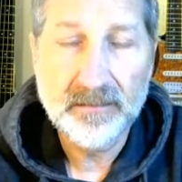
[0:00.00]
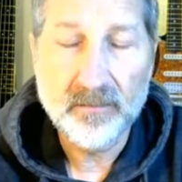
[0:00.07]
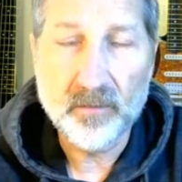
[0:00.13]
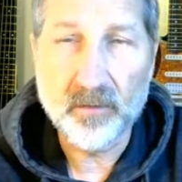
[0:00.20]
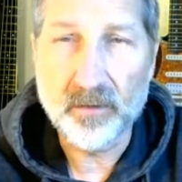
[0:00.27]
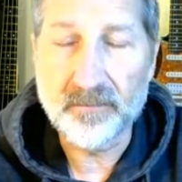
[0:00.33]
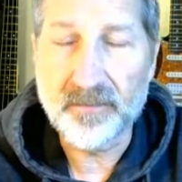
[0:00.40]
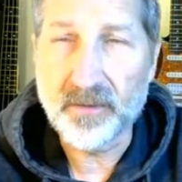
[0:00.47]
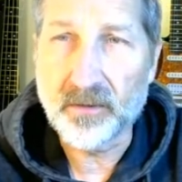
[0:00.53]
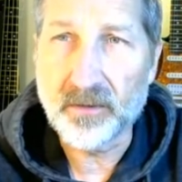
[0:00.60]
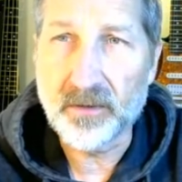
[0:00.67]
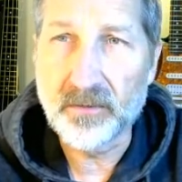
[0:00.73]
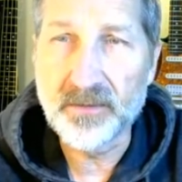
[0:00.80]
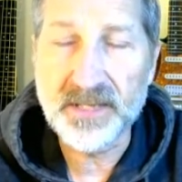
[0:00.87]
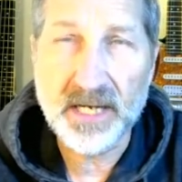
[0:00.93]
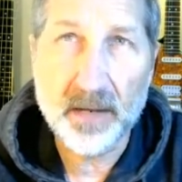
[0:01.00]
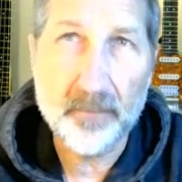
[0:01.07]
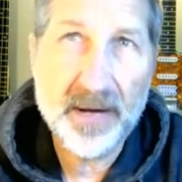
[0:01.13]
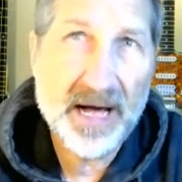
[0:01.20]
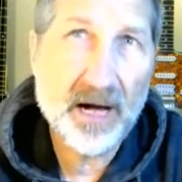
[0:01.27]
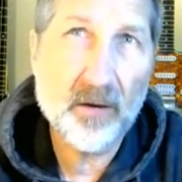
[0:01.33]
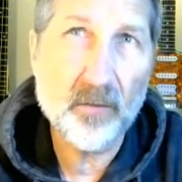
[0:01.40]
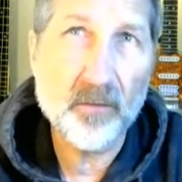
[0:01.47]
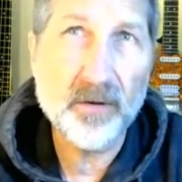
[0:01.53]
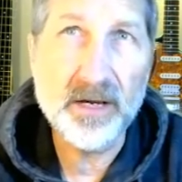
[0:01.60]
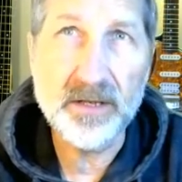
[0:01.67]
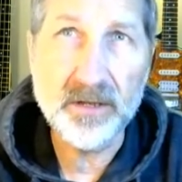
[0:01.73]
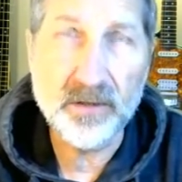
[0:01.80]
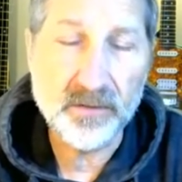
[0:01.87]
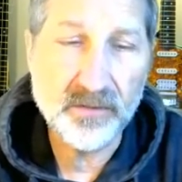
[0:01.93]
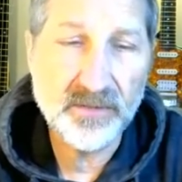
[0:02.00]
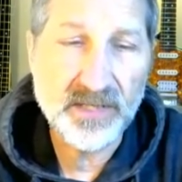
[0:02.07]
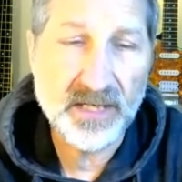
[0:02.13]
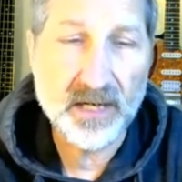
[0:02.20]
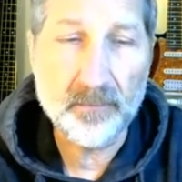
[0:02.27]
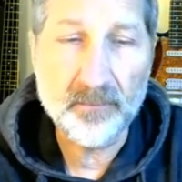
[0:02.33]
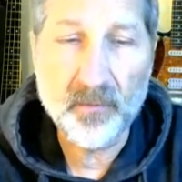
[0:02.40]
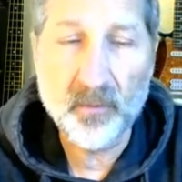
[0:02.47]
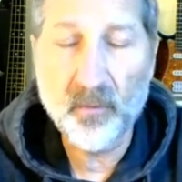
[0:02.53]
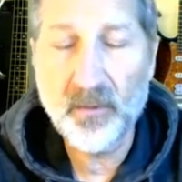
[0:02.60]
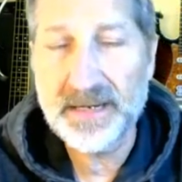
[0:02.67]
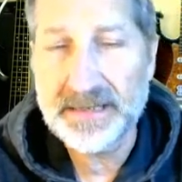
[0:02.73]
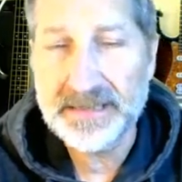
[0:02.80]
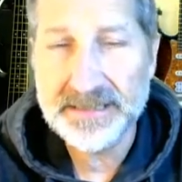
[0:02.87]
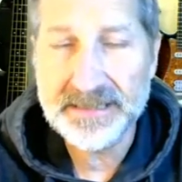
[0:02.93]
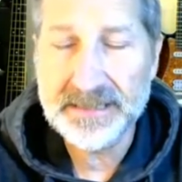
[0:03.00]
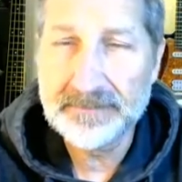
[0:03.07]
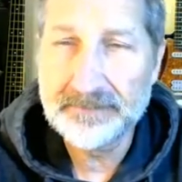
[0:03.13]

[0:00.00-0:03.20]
or if you're using a power and you're using up points,